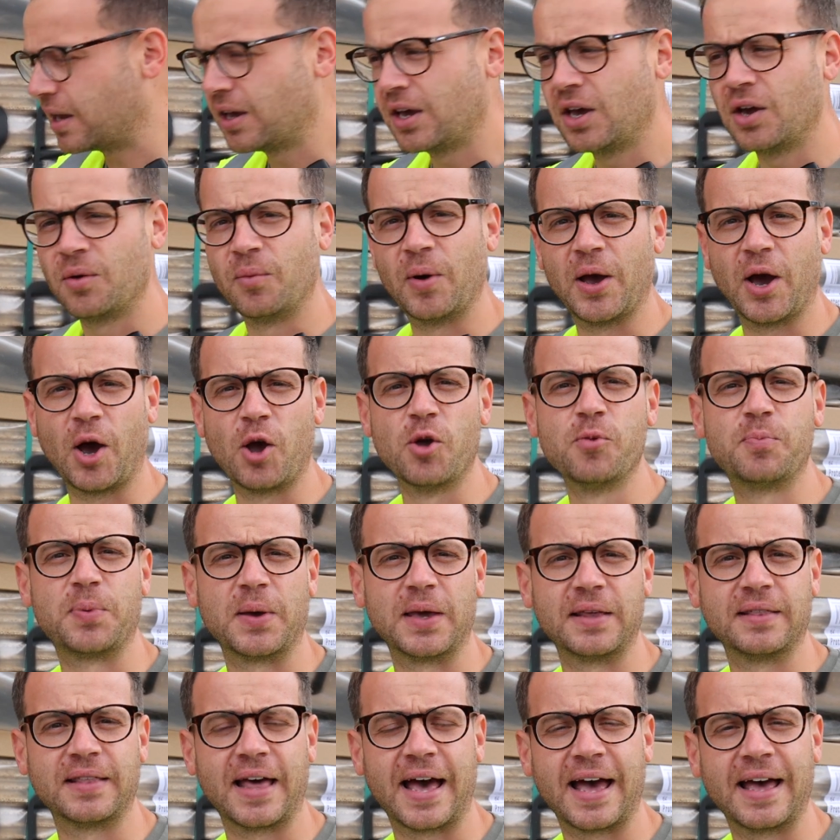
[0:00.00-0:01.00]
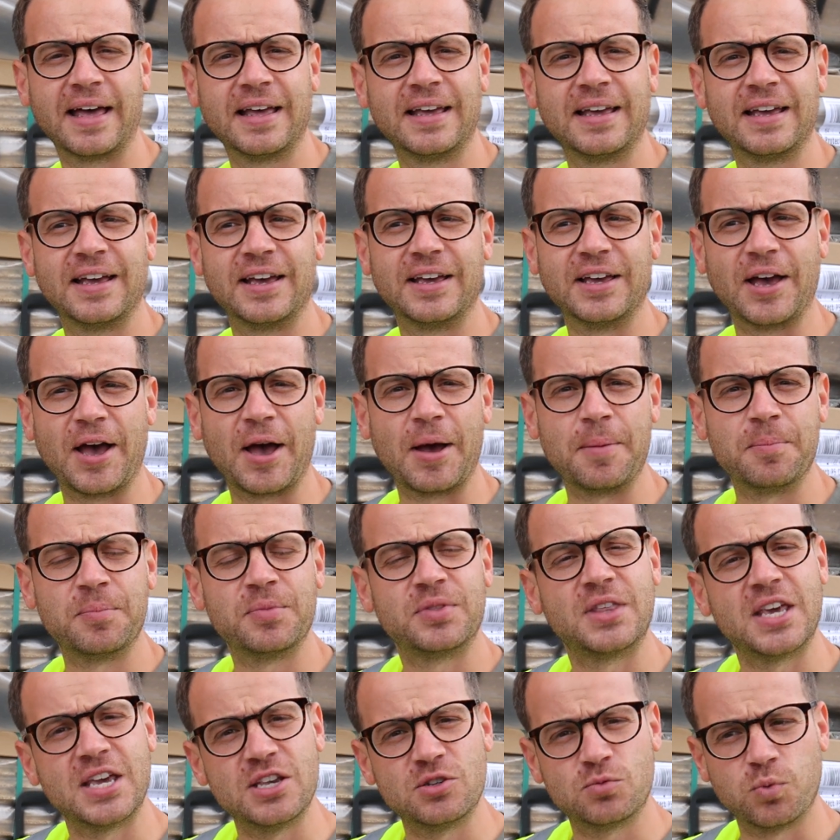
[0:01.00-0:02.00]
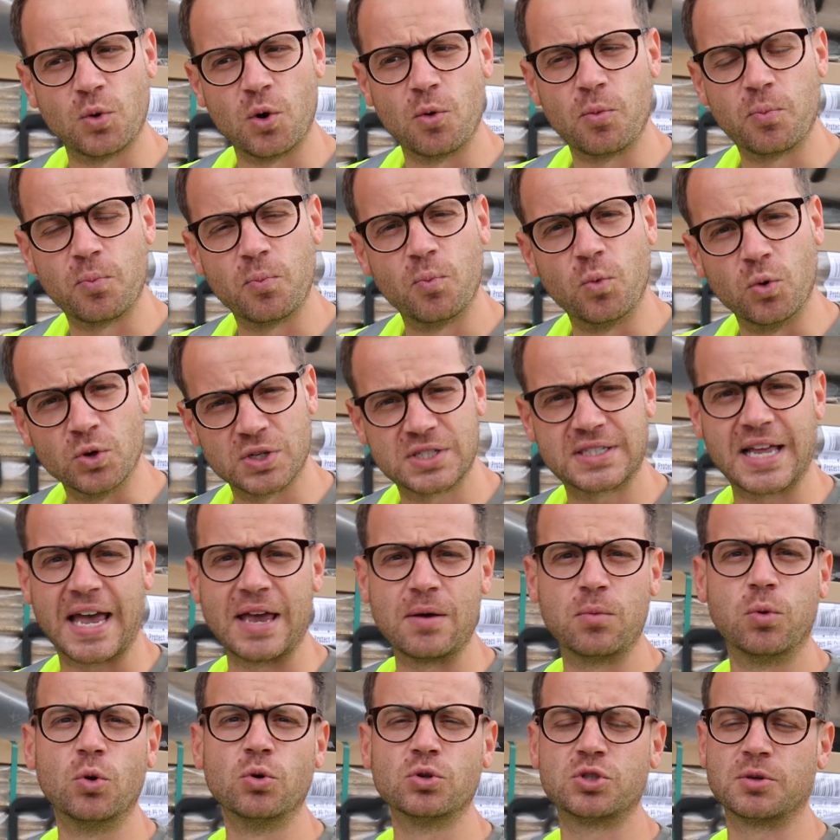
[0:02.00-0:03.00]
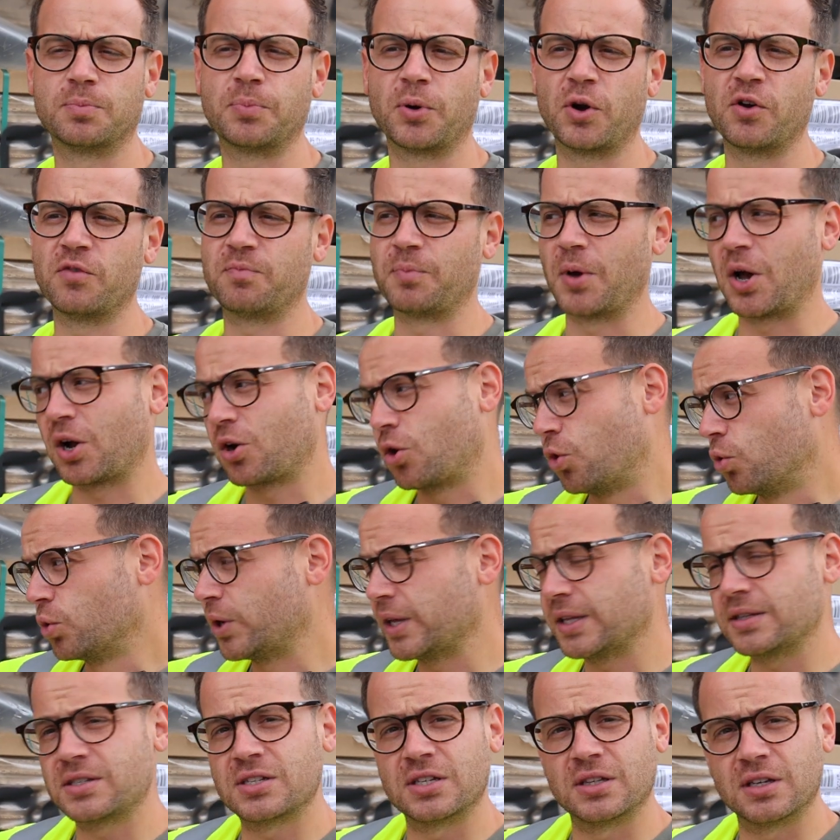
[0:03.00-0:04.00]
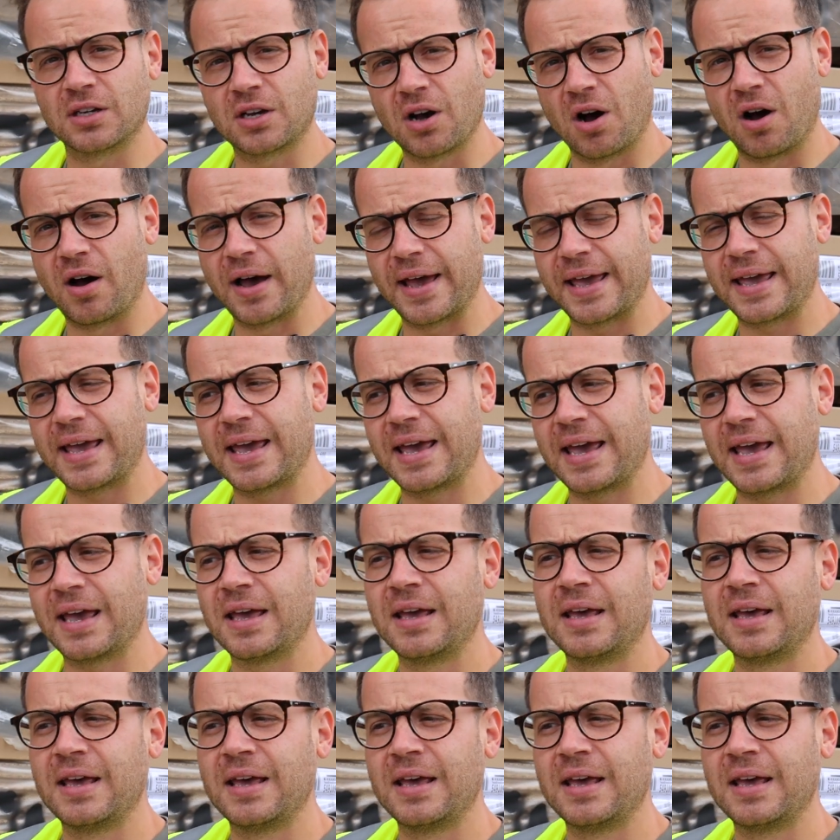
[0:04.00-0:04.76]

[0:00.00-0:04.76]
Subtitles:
We're hoping that these will stay waterproof, but according to the guy here,